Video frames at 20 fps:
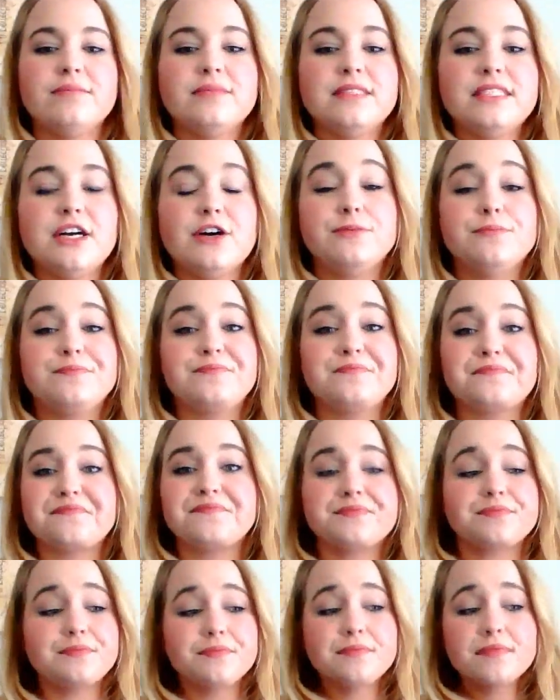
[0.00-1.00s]
So
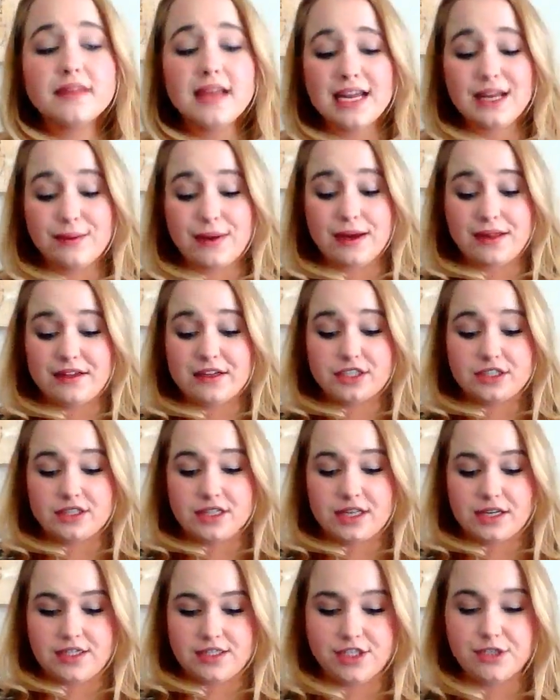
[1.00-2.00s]
anyway,
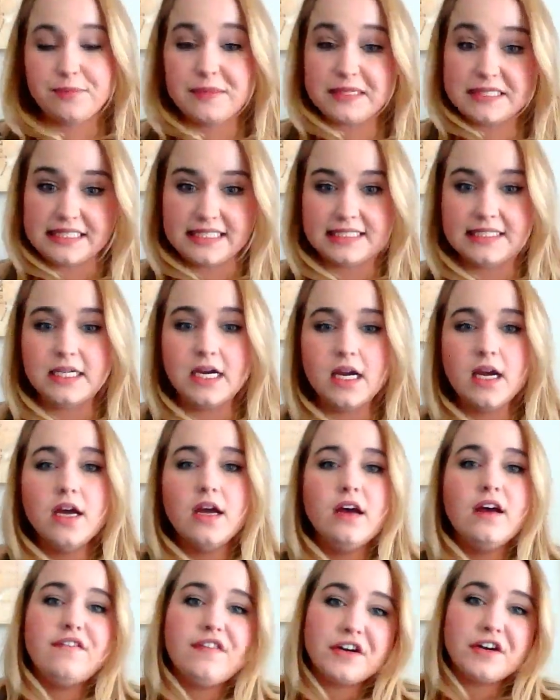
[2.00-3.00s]
they're 2 pieces.
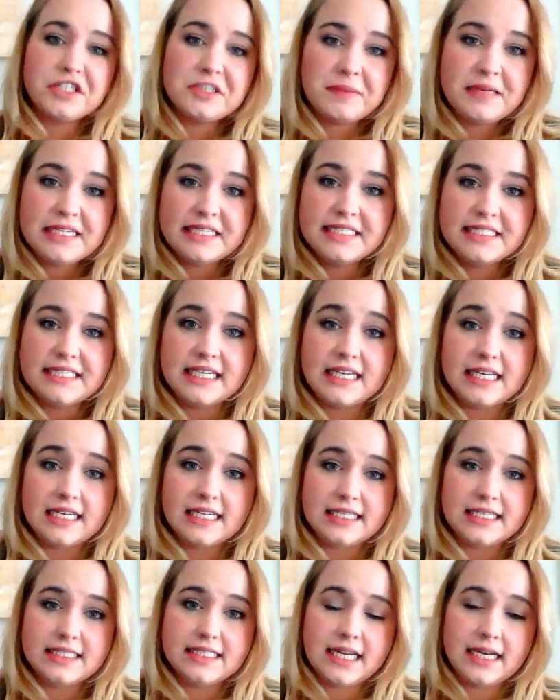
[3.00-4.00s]
First piece is
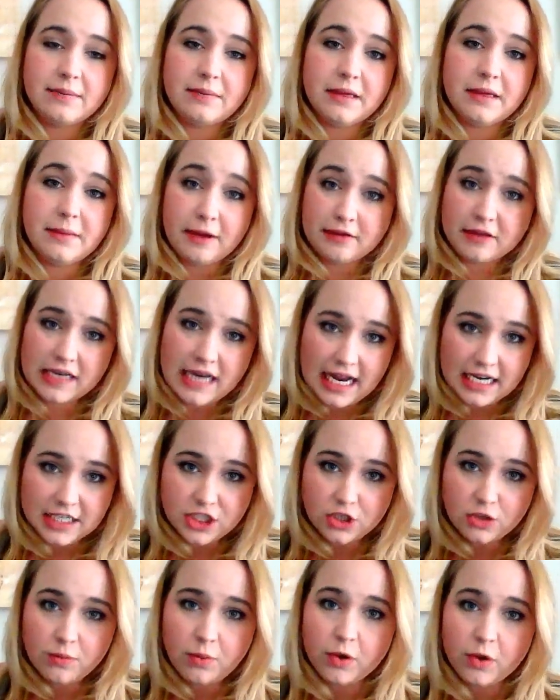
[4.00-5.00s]
going to be about the
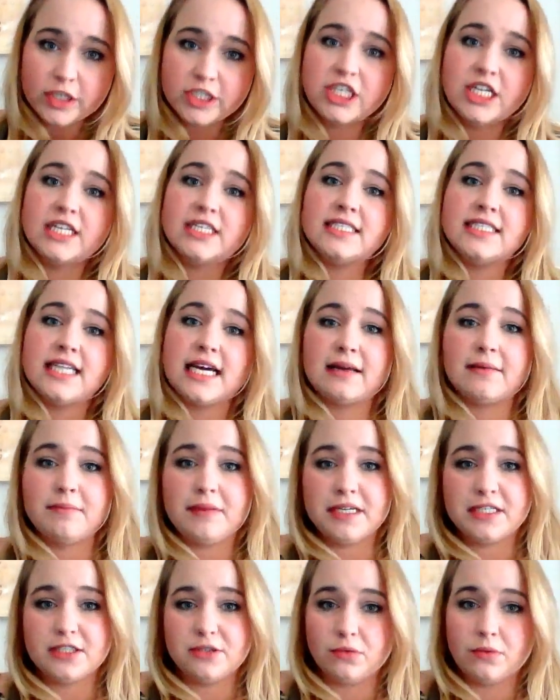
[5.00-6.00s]
national portion. Second
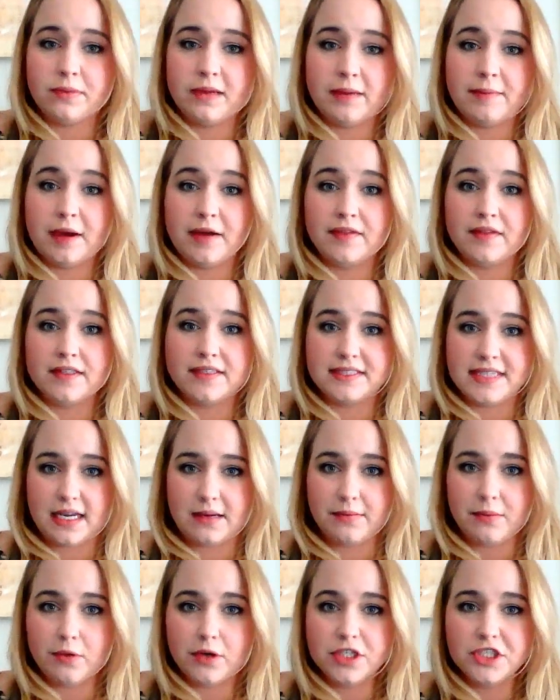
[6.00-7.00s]
piece will be about the state
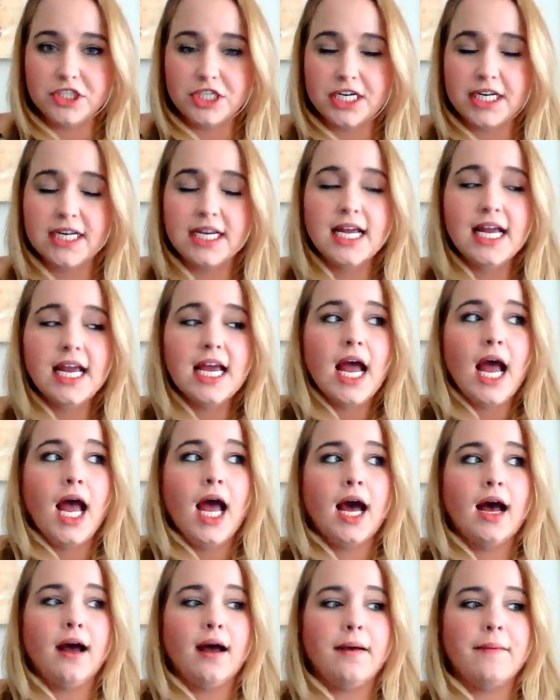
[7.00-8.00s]
portion.
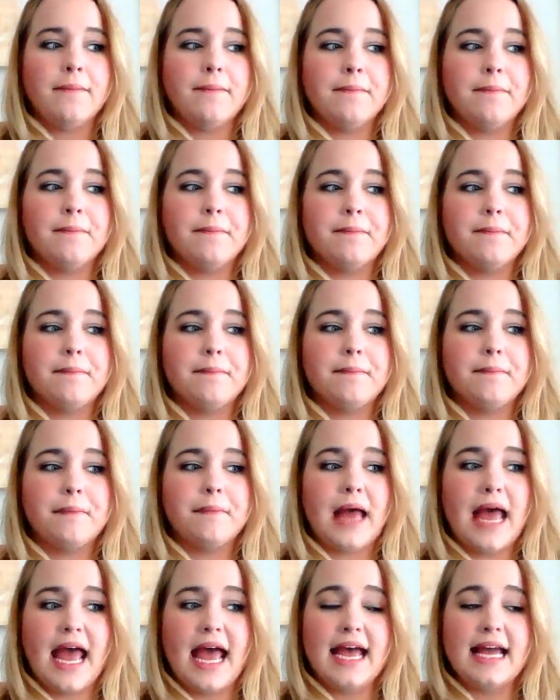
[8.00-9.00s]

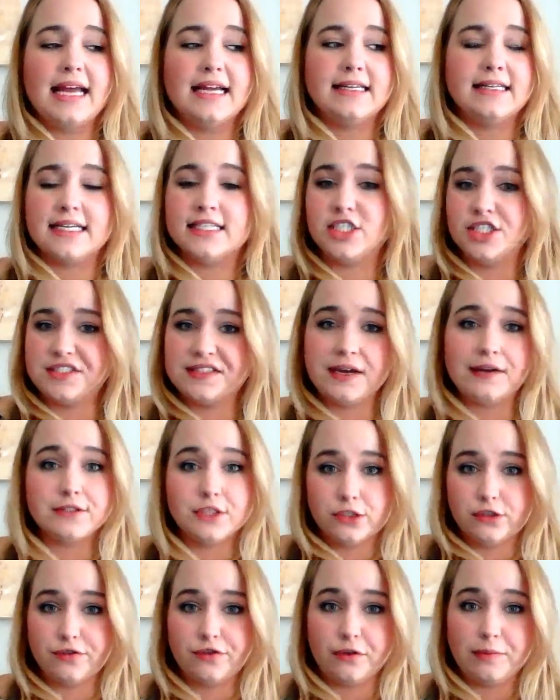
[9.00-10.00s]
And it just tells you
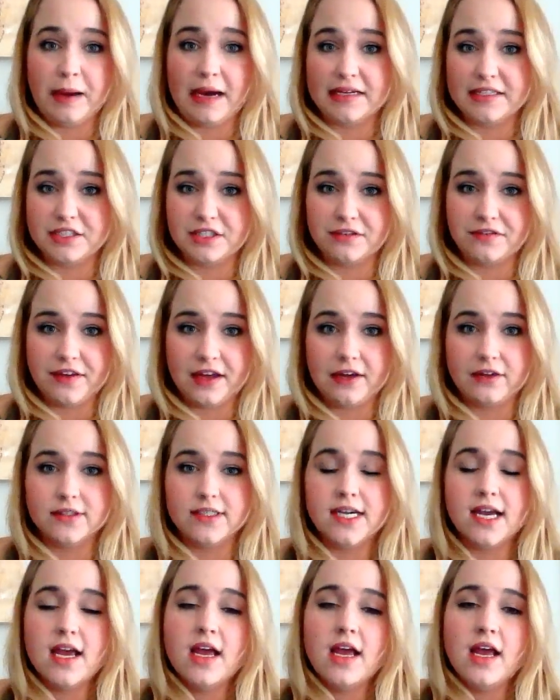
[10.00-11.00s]
if you passed or failed.
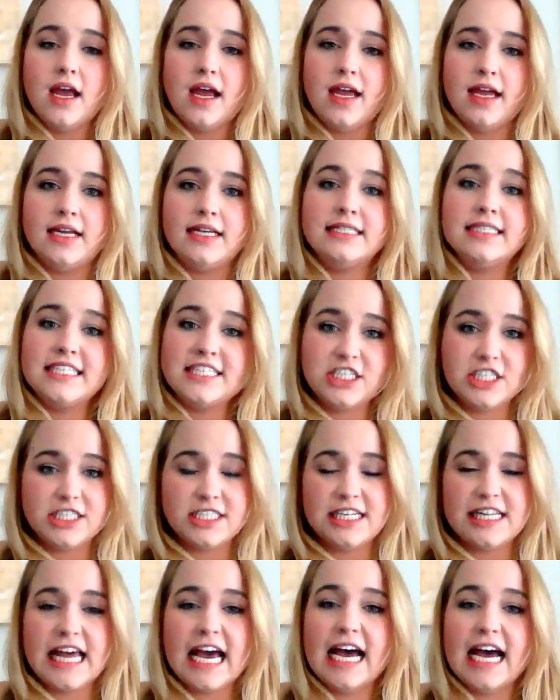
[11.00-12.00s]
In addition to
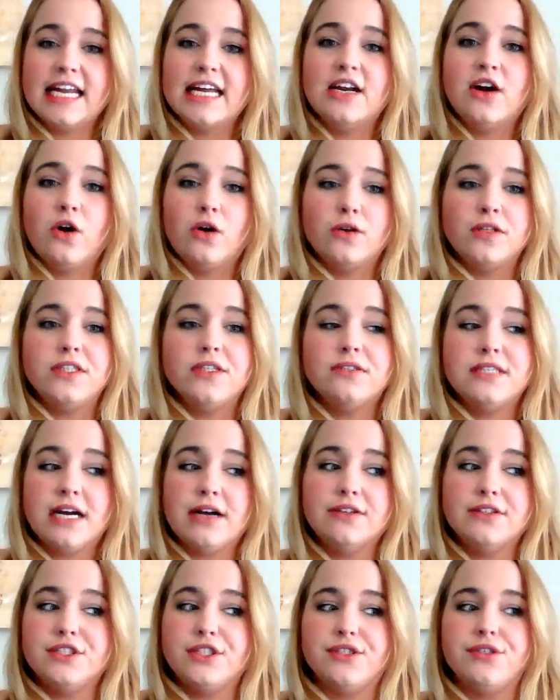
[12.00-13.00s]
that, it also
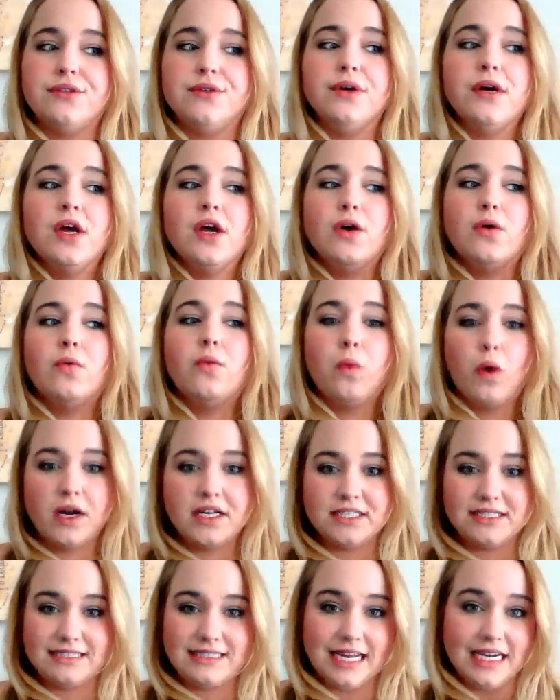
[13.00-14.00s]
tells you what
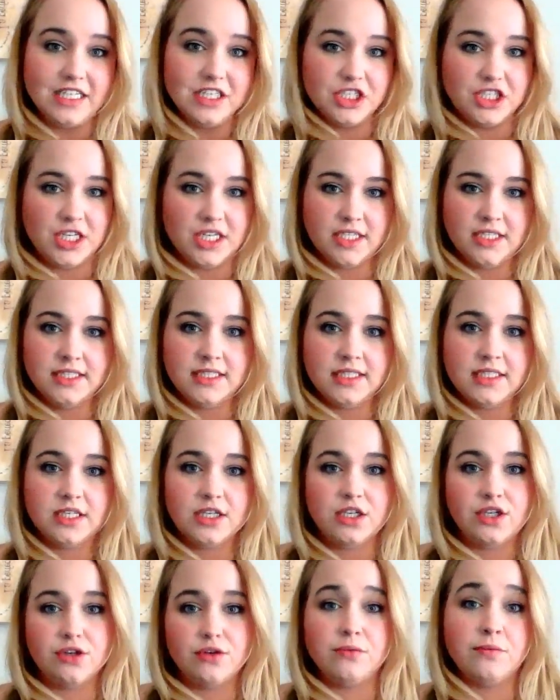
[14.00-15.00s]
sections
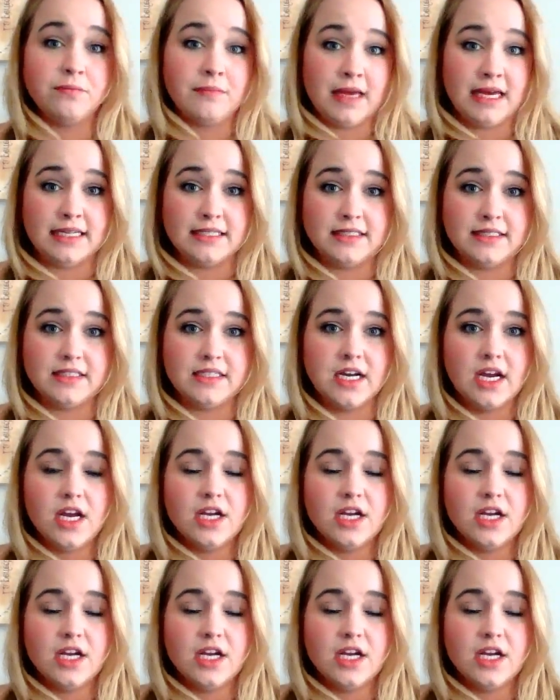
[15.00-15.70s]
you missed.